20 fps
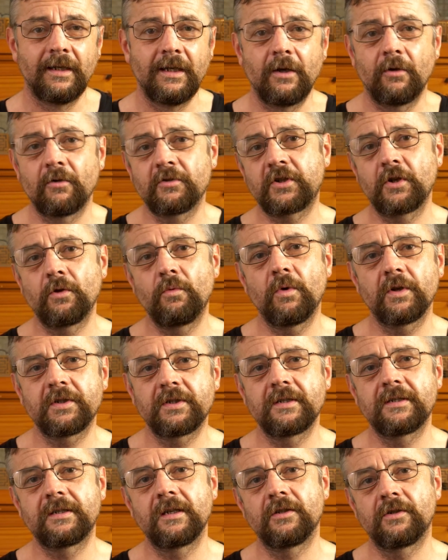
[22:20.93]
Also, what
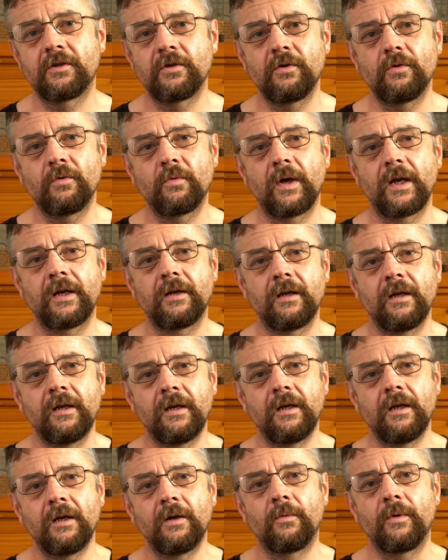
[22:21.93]
does it do when
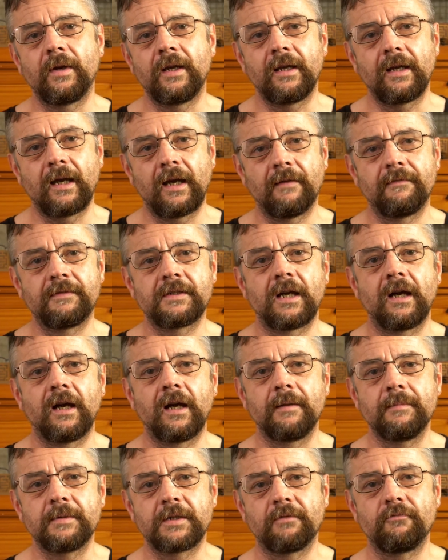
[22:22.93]
we have
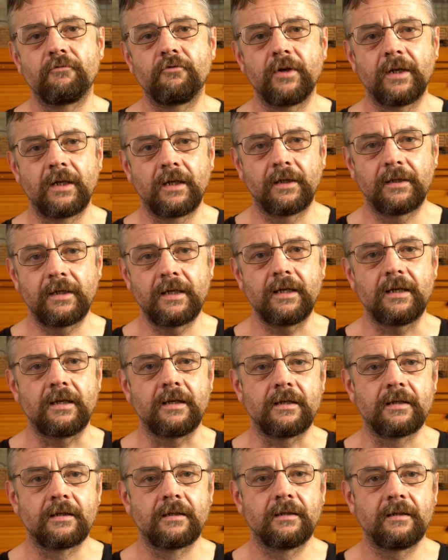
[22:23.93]
times of real
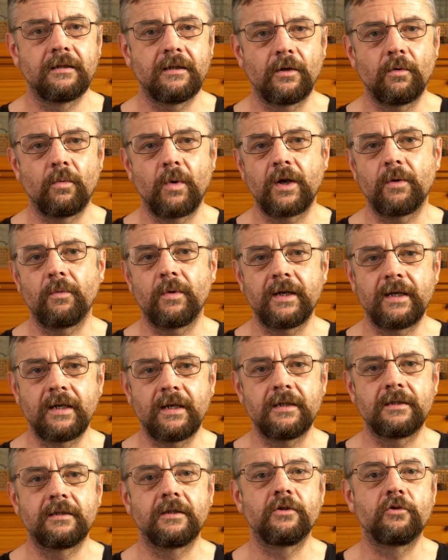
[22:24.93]
need? You know, when we
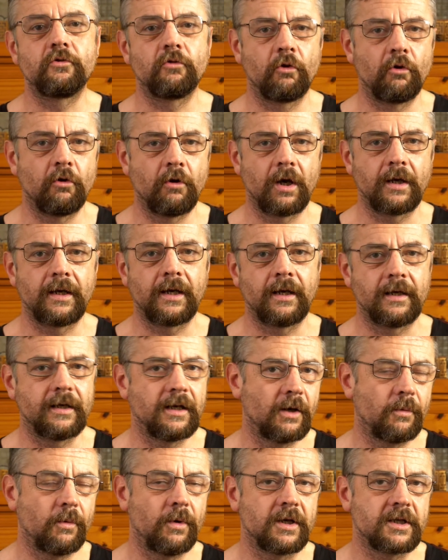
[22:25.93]
need to draw on our
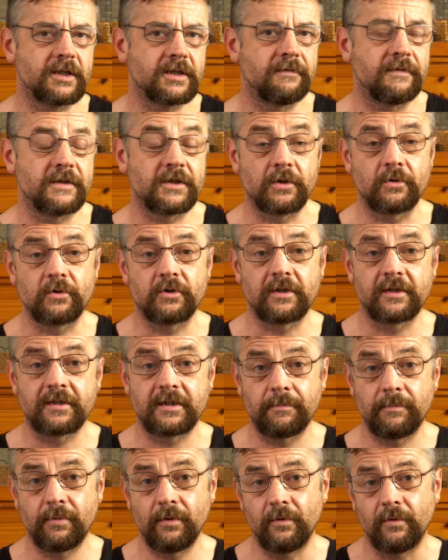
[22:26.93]
networks for social
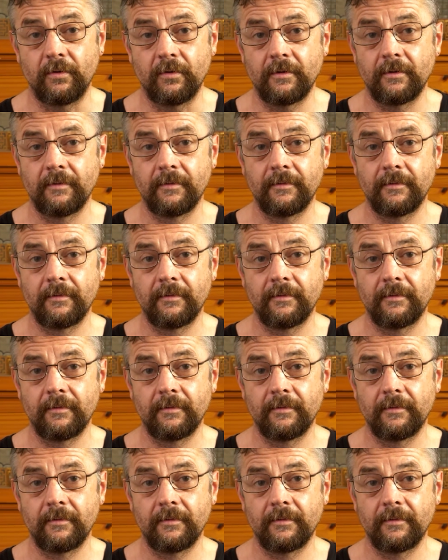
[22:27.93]
support.